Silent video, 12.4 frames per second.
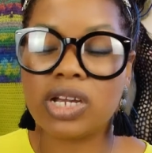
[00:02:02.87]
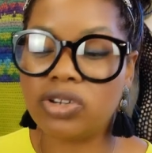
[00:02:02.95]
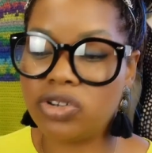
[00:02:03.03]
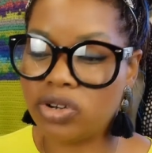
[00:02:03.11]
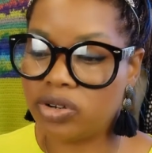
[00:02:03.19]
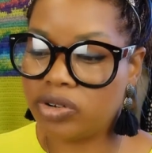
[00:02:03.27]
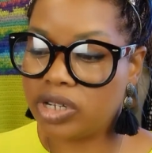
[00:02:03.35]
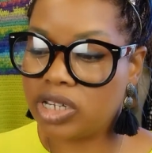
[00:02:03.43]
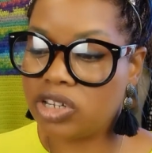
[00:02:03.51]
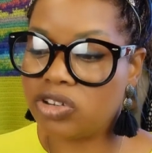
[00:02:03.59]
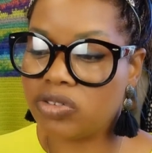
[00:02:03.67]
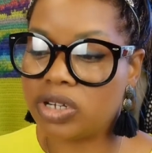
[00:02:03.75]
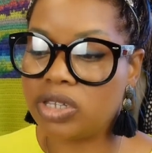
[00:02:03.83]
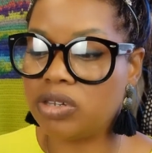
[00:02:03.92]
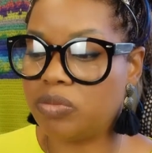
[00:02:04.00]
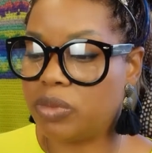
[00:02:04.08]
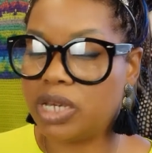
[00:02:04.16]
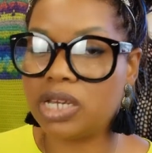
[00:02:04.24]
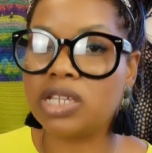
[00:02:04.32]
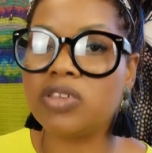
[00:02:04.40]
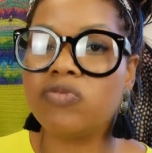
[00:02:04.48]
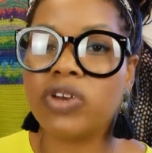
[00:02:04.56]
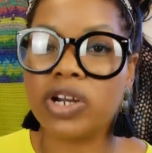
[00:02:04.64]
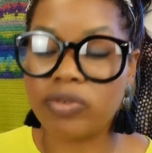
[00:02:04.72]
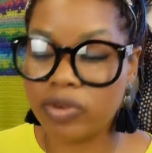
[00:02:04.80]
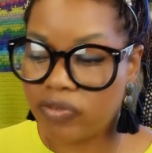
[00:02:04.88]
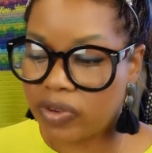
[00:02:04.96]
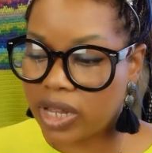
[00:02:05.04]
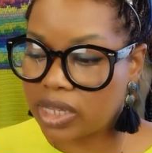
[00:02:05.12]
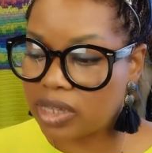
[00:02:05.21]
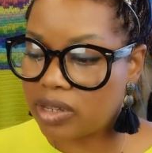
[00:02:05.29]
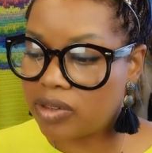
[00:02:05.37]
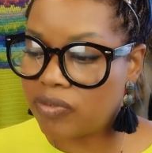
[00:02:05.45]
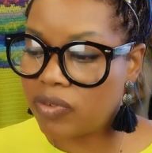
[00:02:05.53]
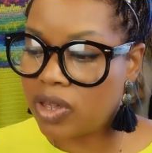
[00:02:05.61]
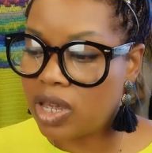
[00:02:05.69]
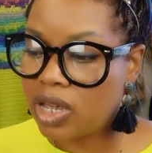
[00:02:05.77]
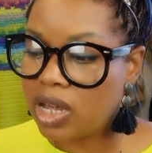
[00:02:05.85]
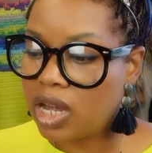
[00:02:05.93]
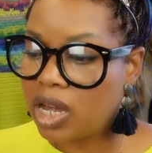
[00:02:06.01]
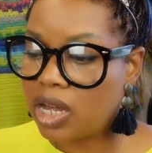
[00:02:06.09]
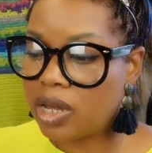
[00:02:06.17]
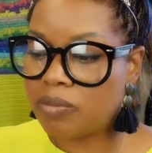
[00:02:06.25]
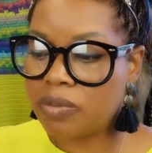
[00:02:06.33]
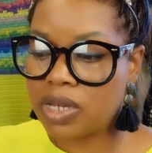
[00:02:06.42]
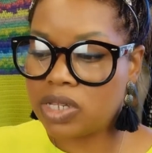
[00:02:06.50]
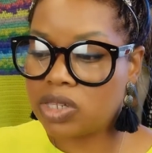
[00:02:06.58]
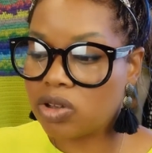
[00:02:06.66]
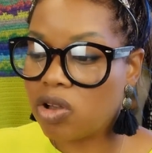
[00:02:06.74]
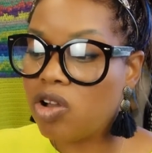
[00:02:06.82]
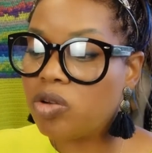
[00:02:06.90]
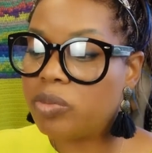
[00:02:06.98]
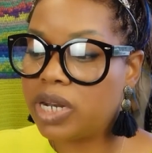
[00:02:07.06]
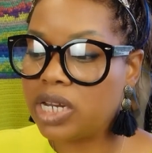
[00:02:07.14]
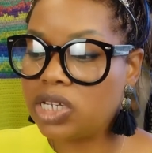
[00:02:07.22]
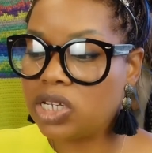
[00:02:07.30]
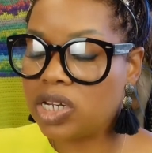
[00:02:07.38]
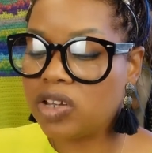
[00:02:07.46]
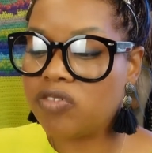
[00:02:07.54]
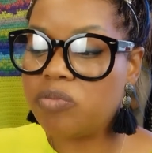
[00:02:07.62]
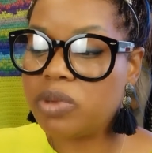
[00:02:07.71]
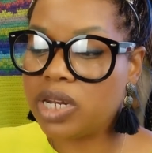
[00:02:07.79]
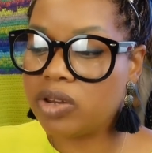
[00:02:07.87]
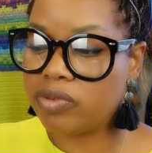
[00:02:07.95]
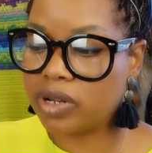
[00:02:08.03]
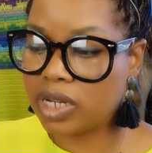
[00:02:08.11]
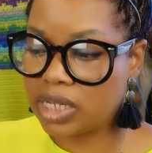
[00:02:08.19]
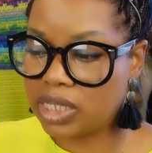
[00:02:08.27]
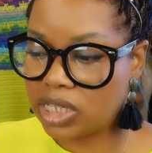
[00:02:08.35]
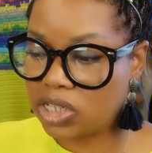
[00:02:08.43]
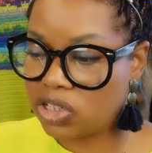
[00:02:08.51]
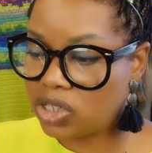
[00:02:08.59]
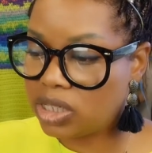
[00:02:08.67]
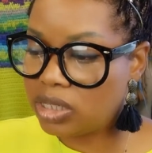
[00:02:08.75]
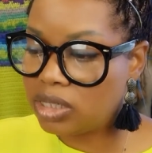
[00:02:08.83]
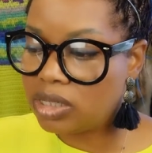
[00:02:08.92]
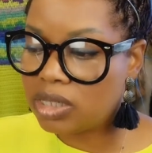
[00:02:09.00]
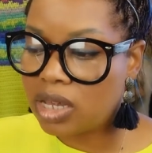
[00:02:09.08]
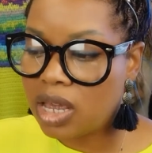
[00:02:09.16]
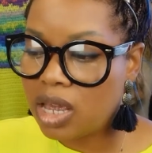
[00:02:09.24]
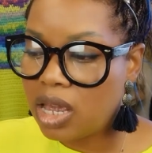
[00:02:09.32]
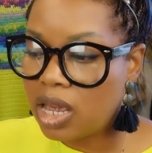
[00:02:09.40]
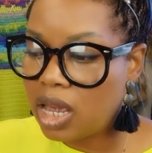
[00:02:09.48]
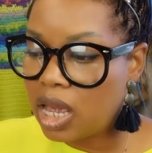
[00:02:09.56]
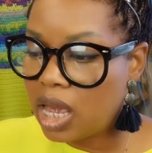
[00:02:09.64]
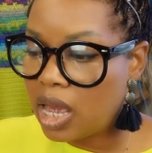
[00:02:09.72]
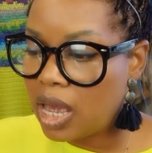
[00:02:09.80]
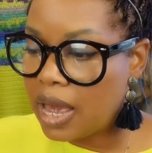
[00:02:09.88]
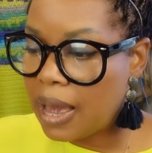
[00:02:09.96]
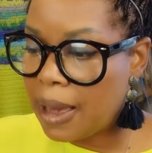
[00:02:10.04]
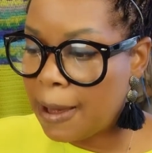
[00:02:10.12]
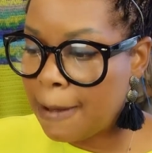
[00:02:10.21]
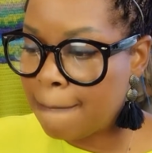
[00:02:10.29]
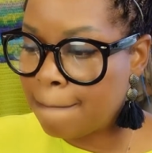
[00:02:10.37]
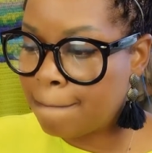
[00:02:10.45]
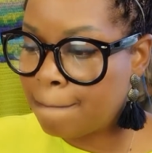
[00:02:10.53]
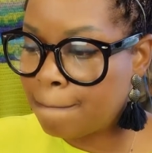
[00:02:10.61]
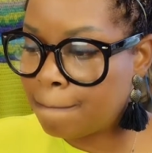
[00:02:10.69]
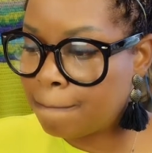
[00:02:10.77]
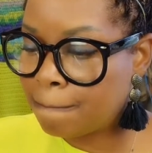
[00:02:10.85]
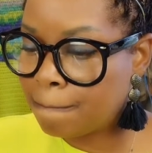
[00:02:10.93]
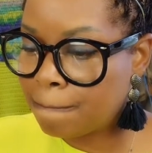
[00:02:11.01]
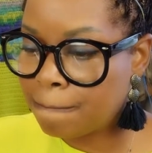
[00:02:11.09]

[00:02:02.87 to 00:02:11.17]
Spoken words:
like a journal entry to me. It's very reflective. It's the culmination of many realizations. There's